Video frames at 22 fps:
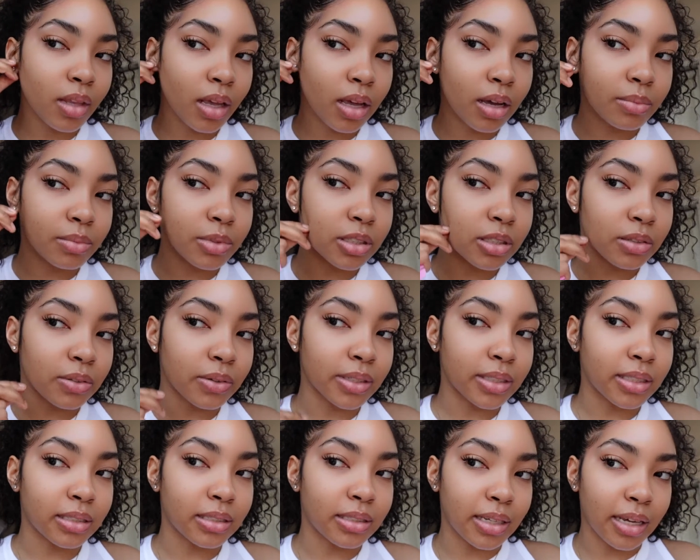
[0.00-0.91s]
I'm just going
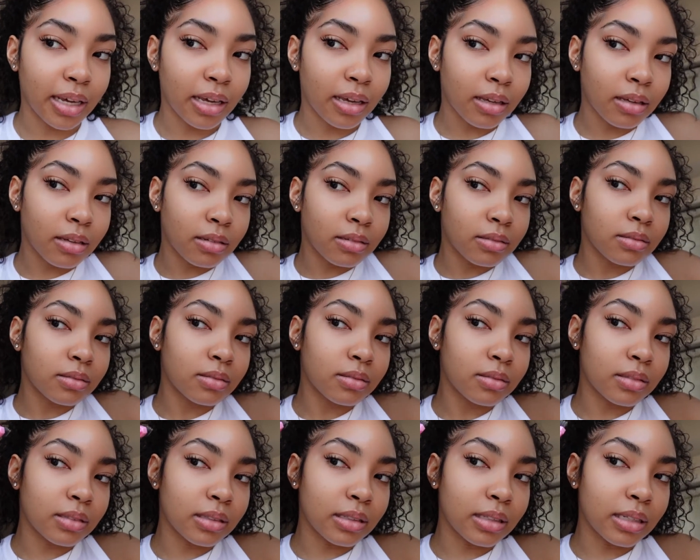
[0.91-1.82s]
to take
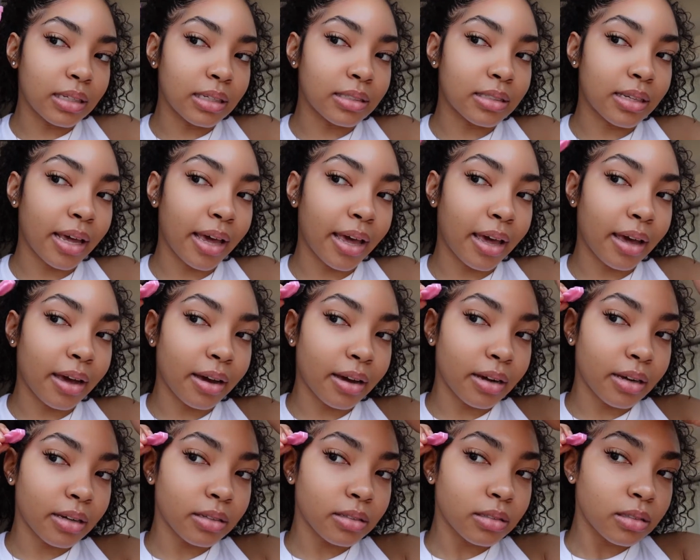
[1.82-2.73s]
these
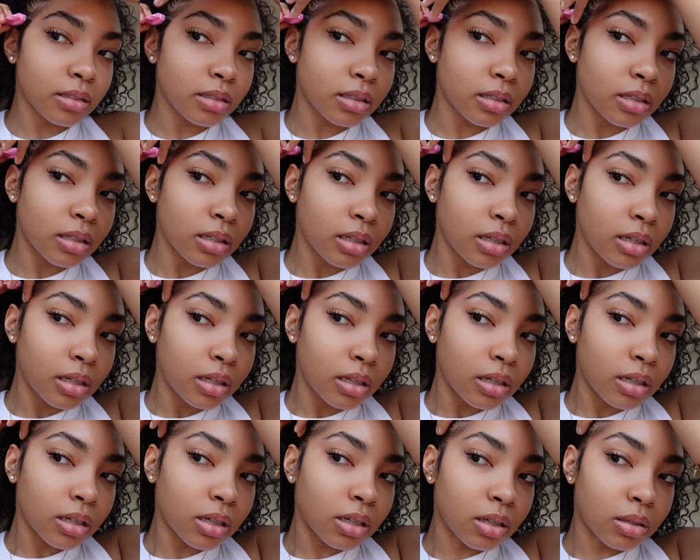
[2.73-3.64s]
hairs,
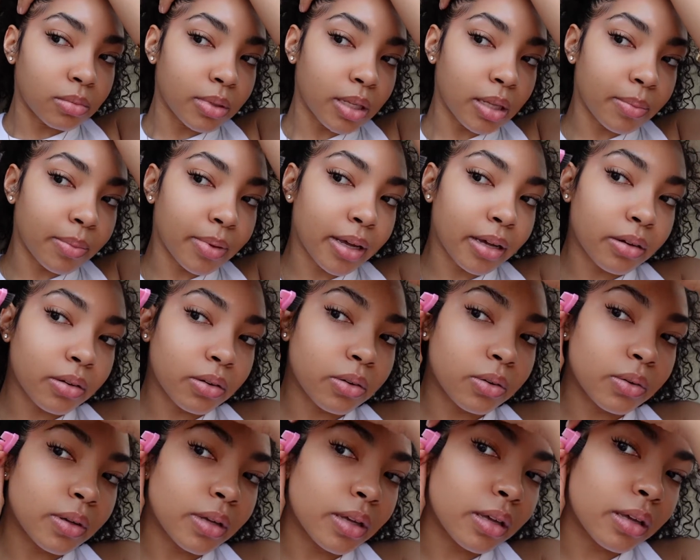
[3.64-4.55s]
comb that back real
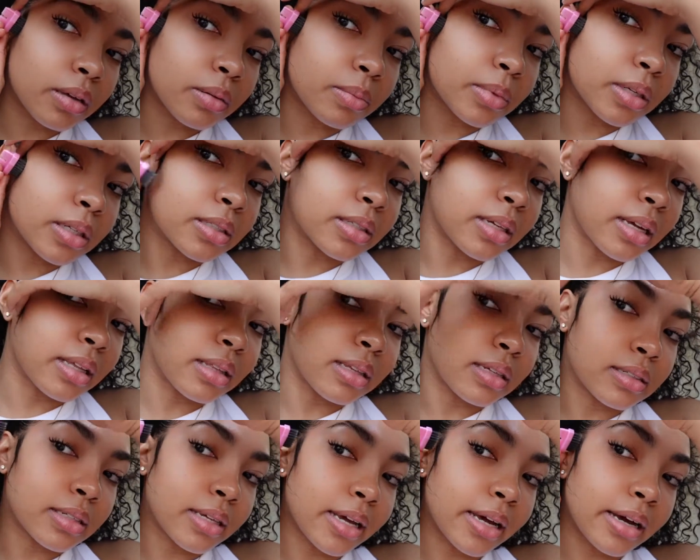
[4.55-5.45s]
quick. I'm gonna take
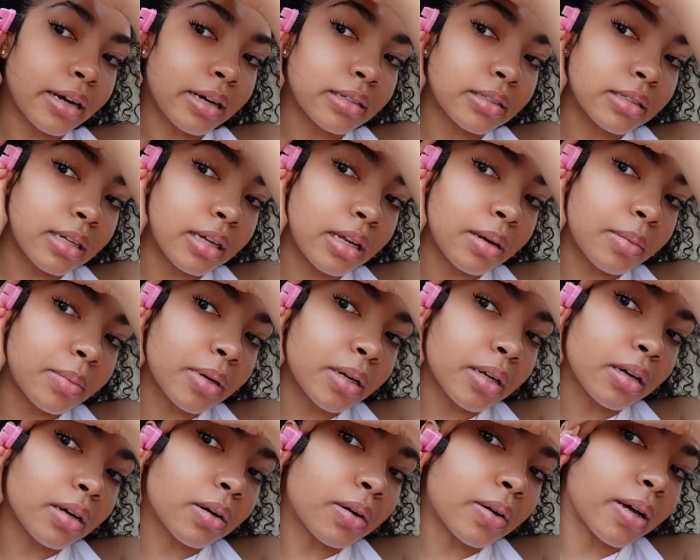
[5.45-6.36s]
these hairs and I'm gonna
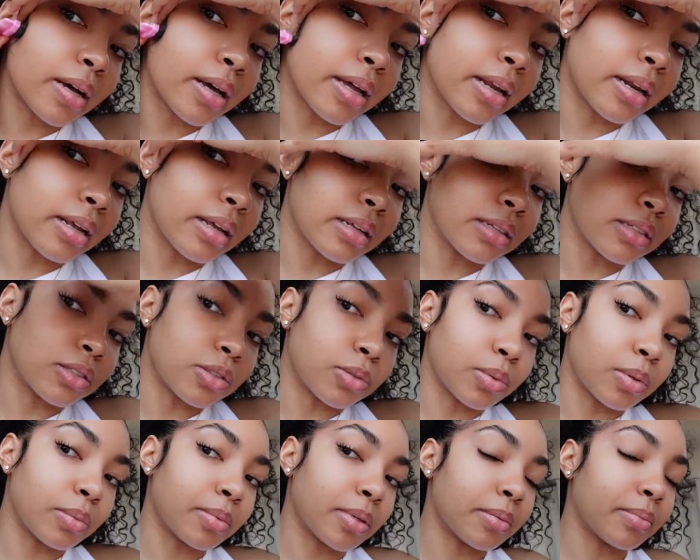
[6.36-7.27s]
go ahead and
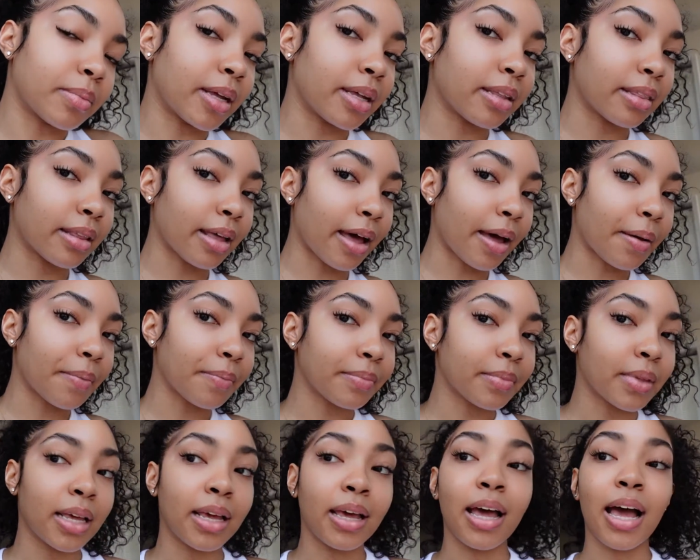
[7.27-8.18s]
swoop them like that.
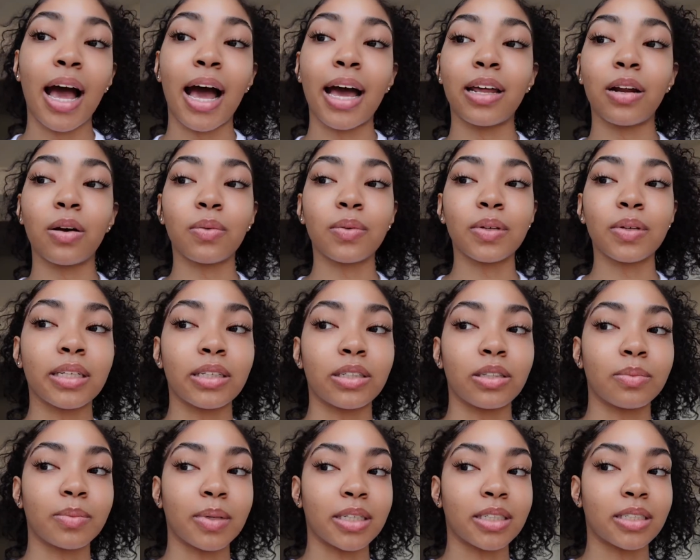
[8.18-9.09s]
I don't
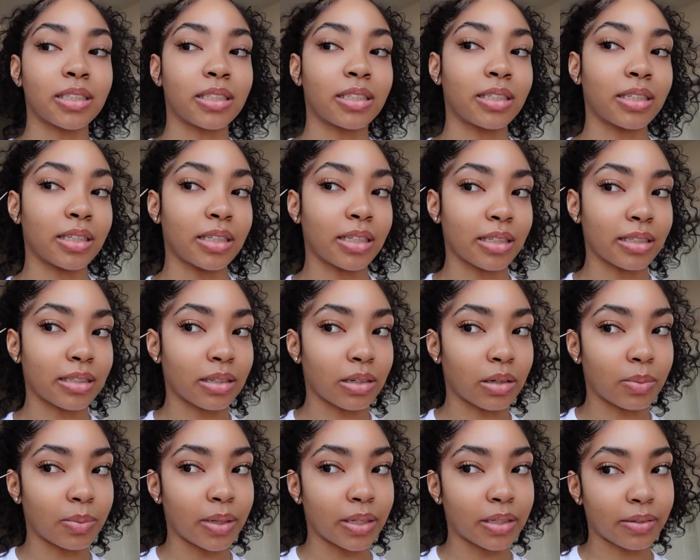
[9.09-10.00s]
do much to this
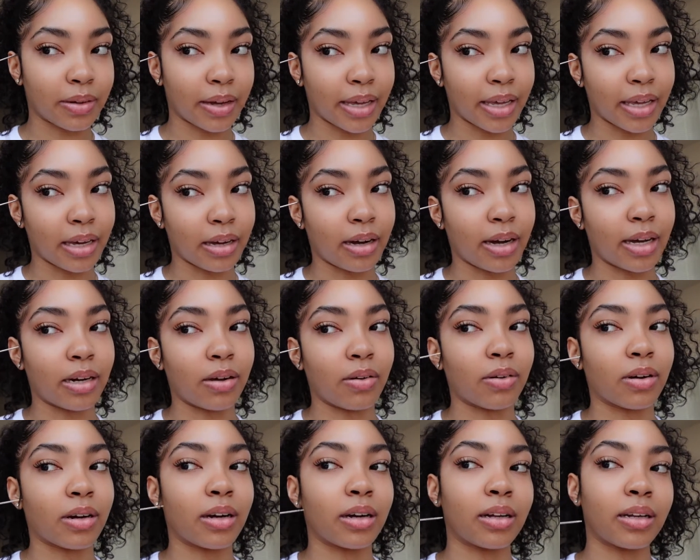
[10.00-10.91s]
little piece right here. I don't
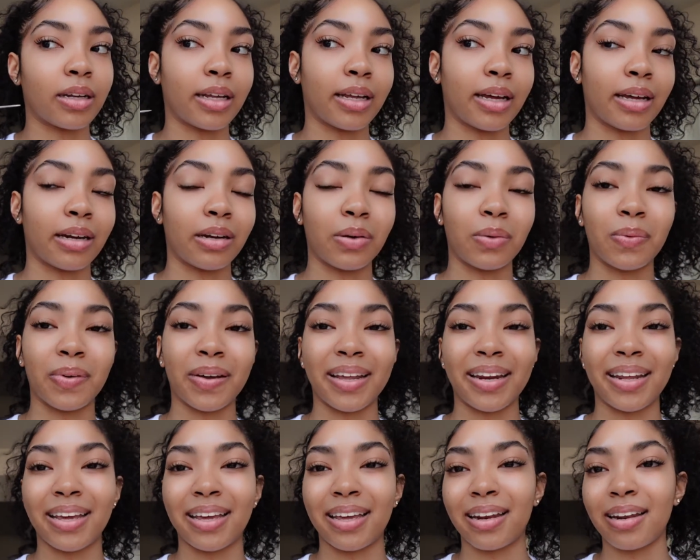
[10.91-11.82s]
curl it, I don't wet
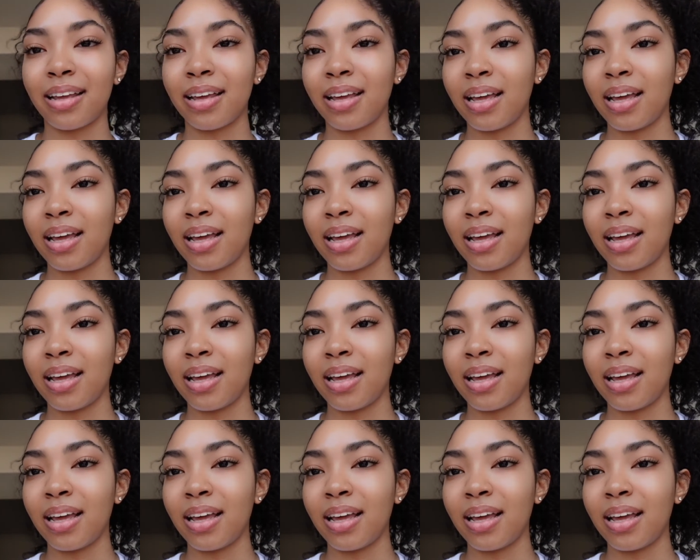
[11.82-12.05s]
it.